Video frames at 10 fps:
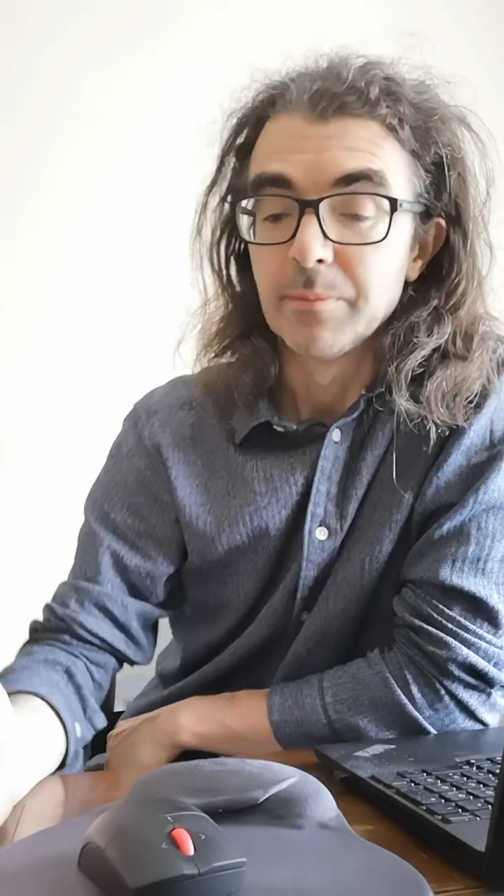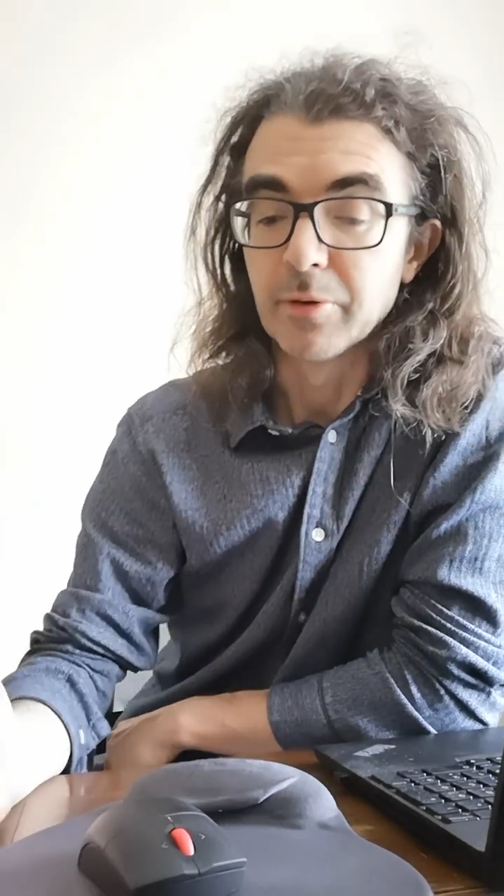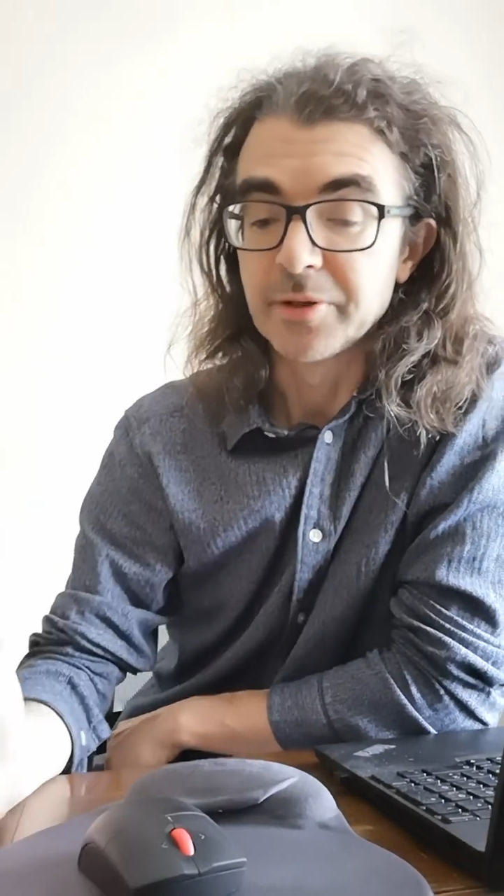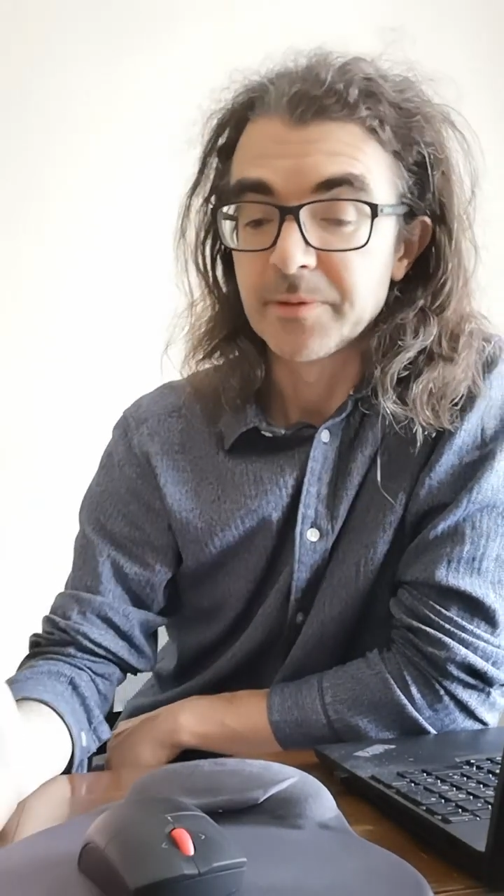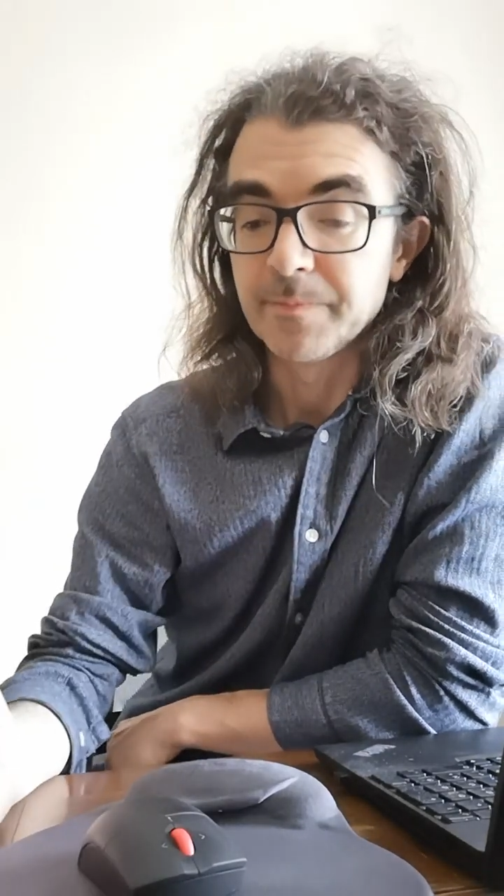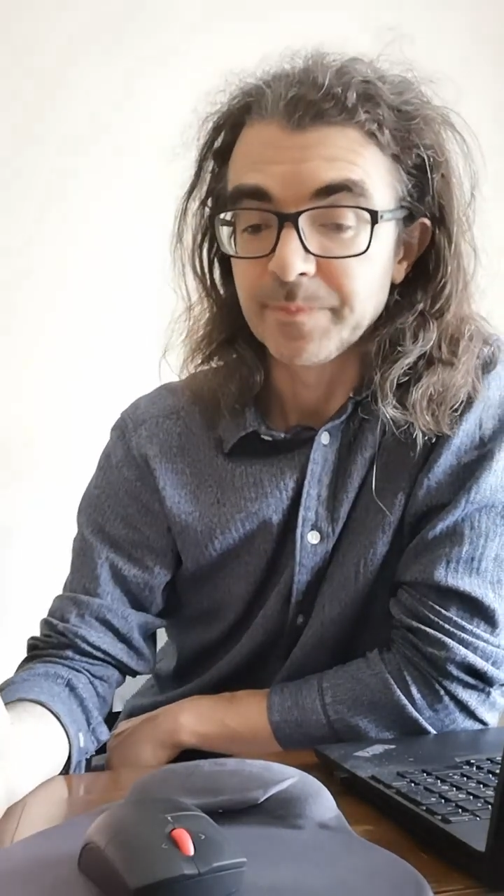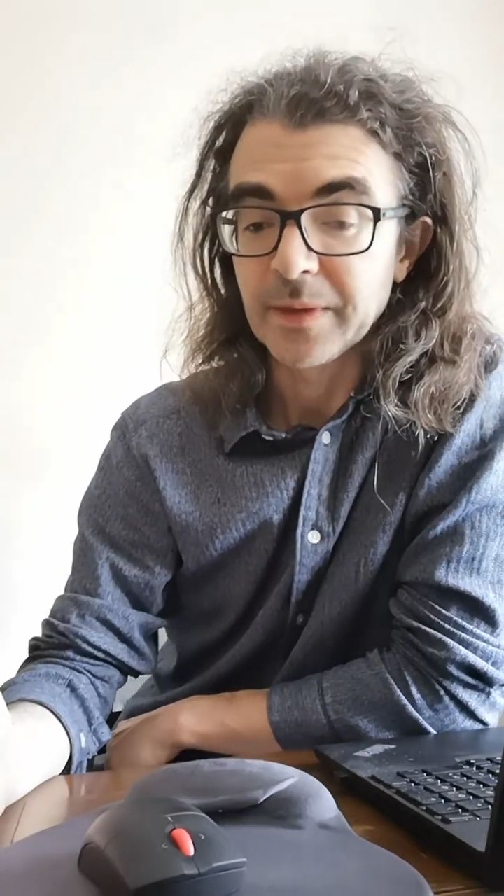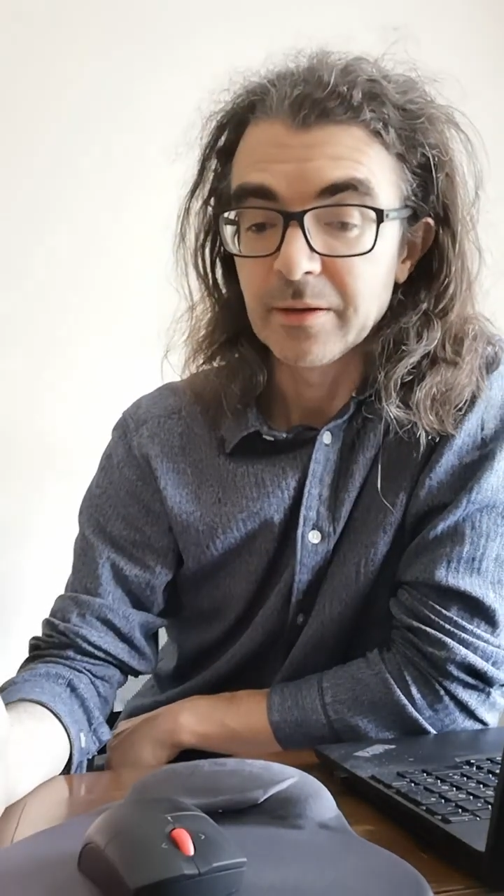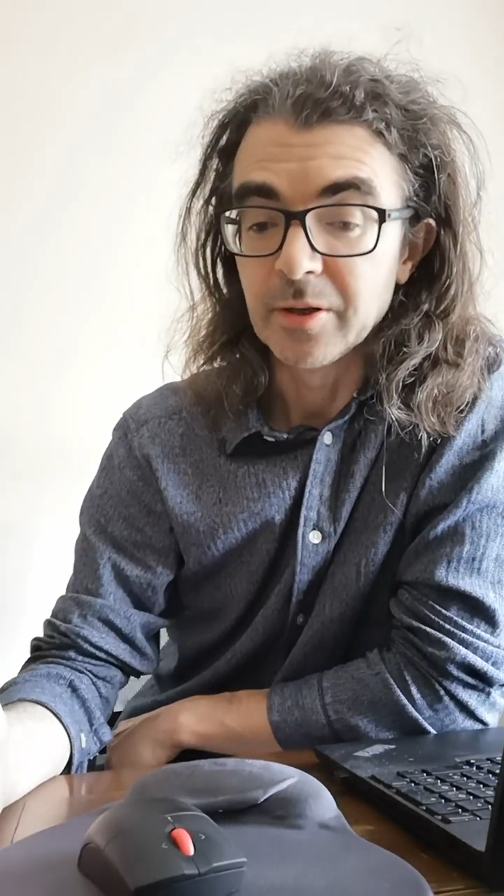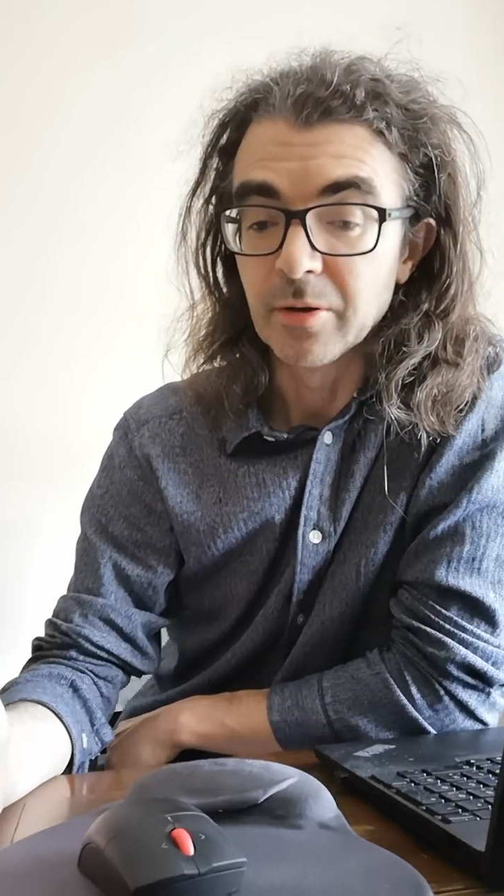But,
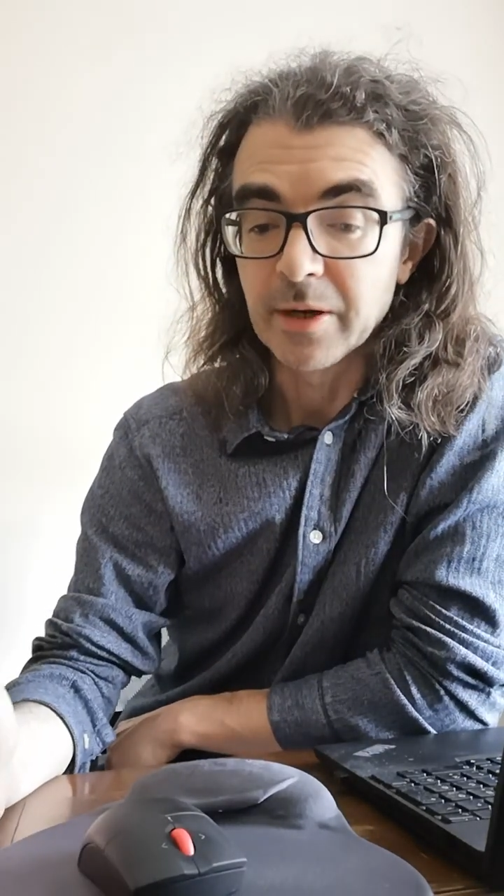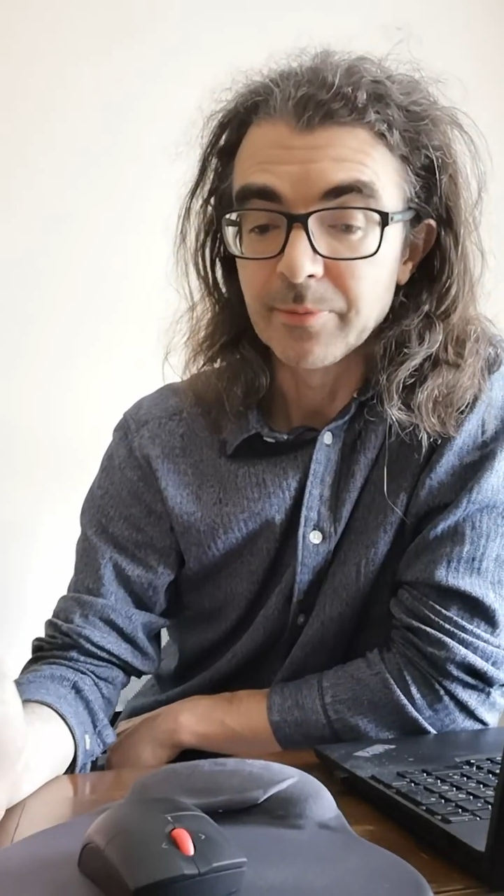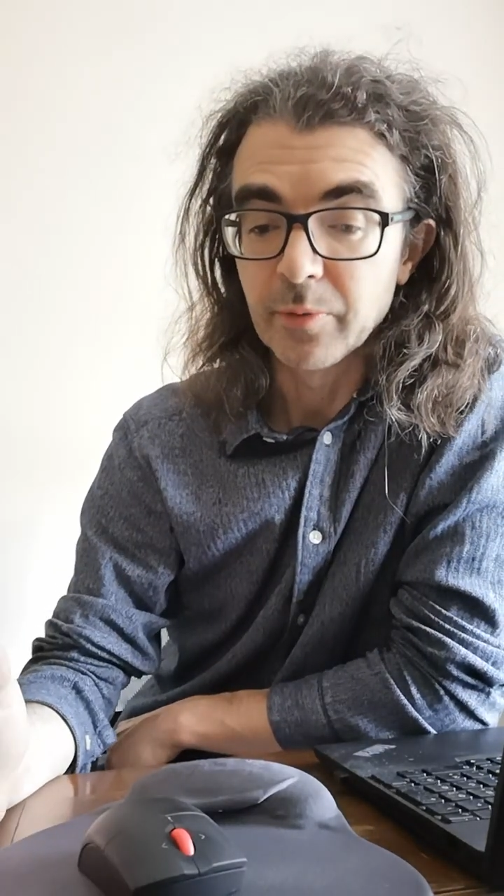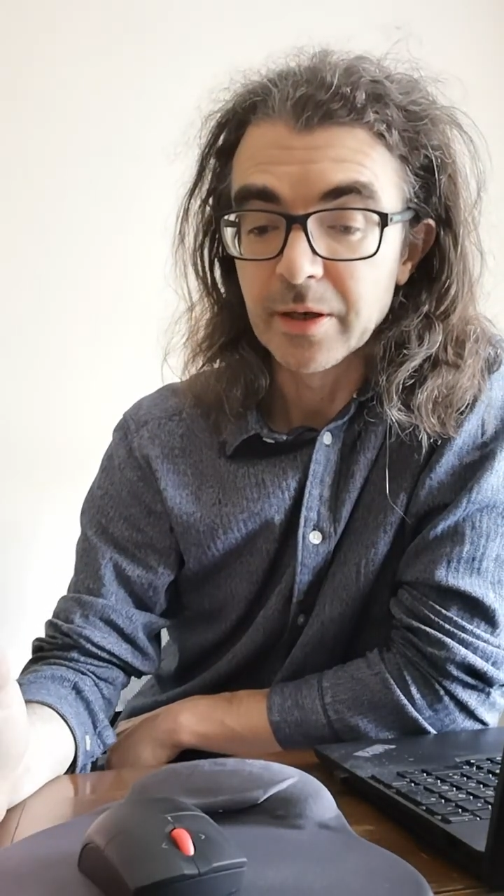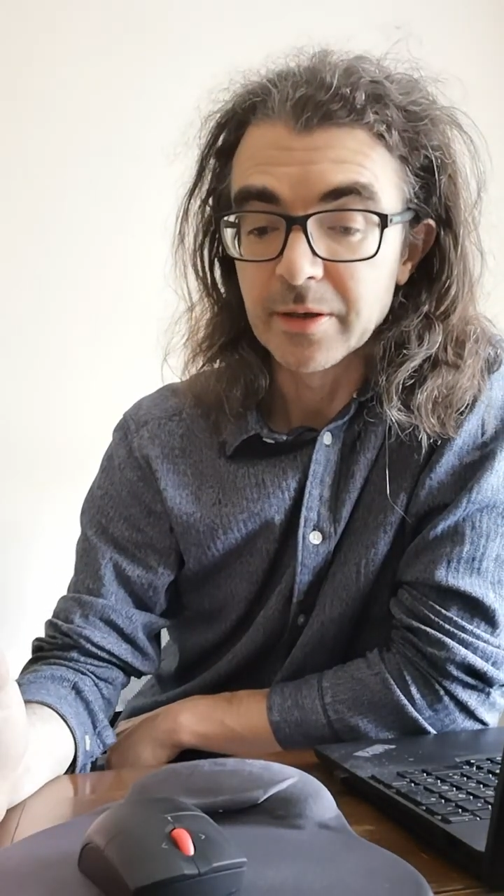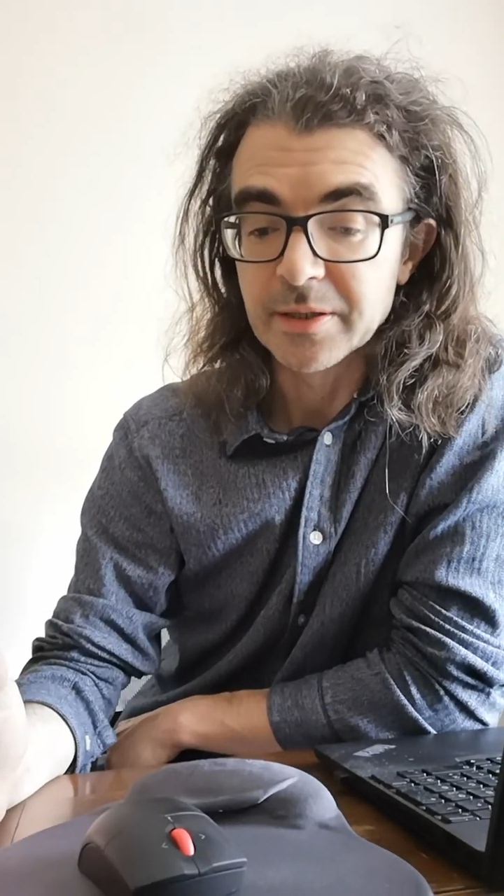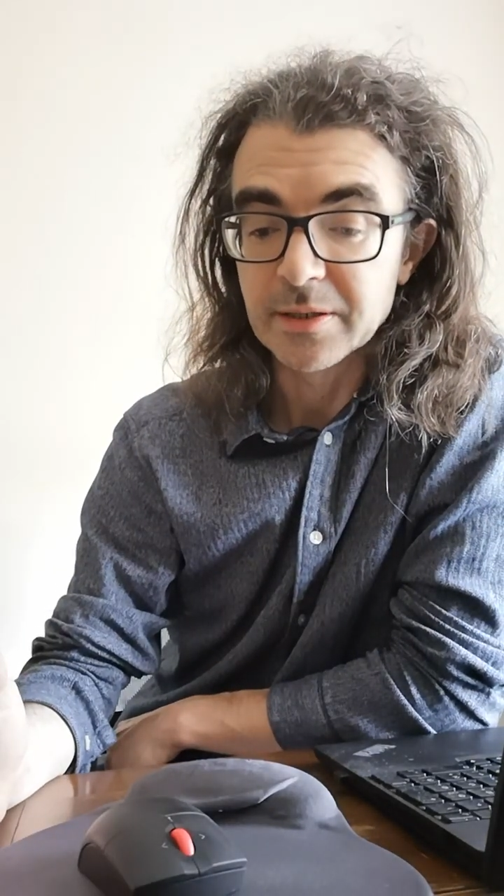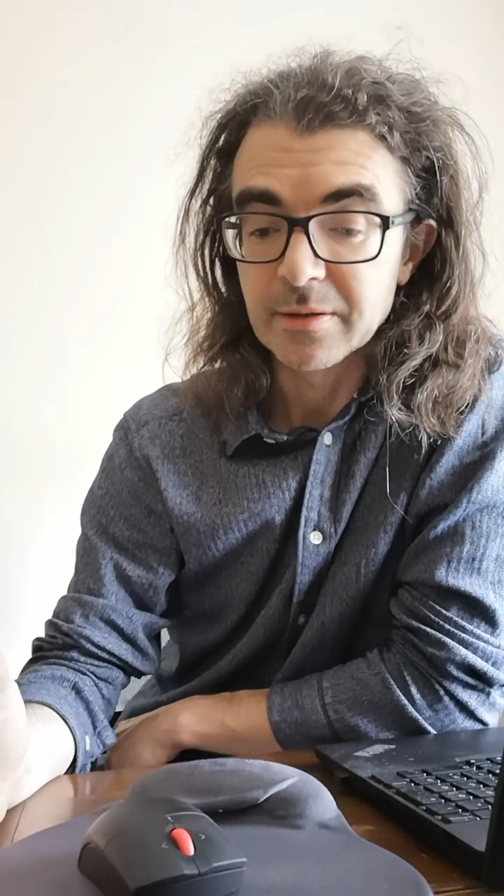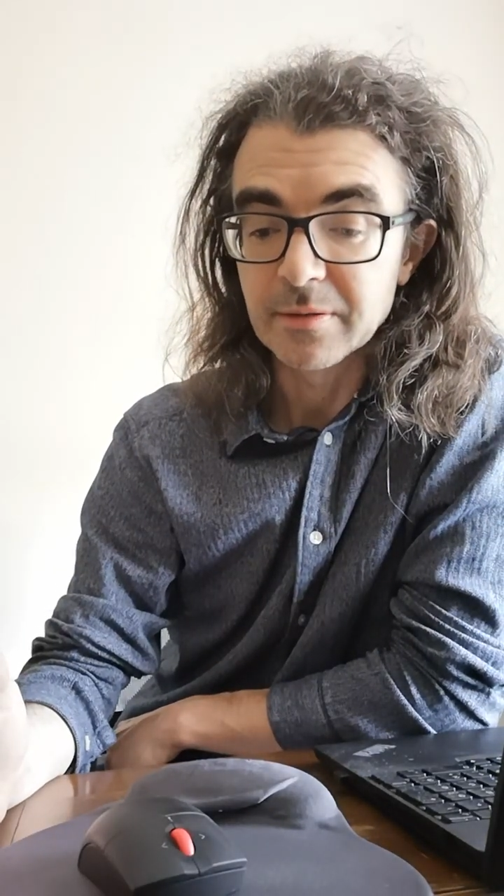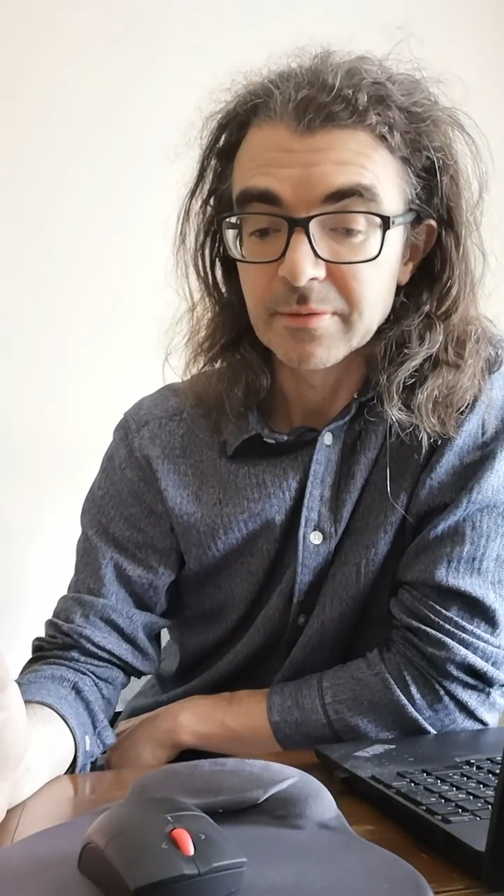you know, I'm aware
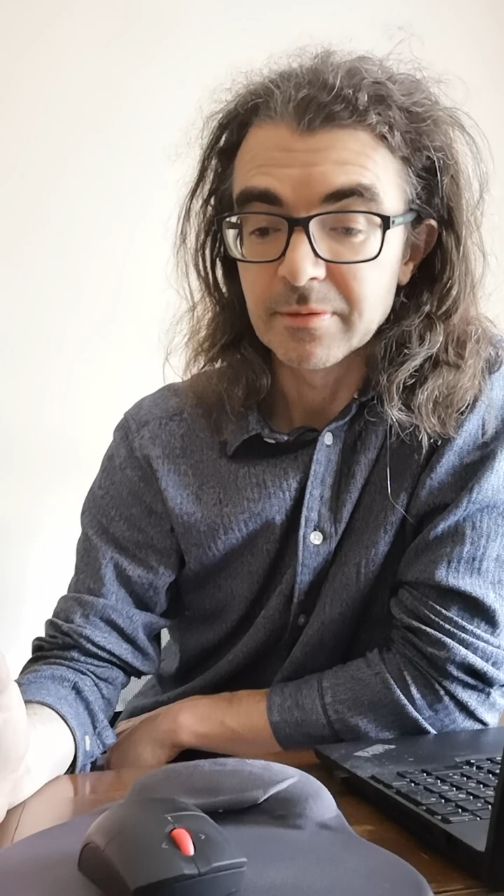that,